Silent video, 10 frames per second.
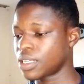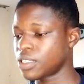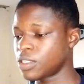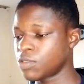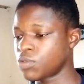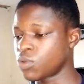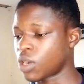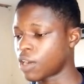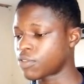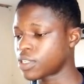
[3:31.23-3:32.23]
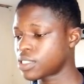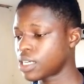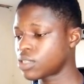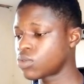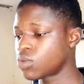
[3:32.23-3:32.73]
If you have
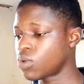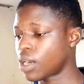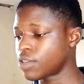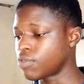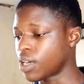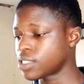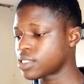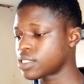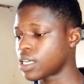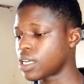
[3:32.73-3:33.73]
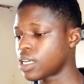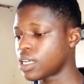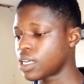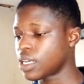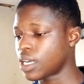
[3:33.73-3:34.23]
created Google adverts
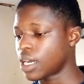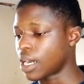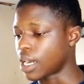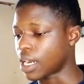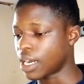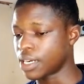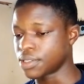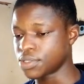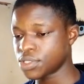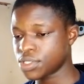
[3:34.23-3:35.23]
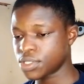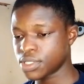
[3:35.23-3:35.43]
account,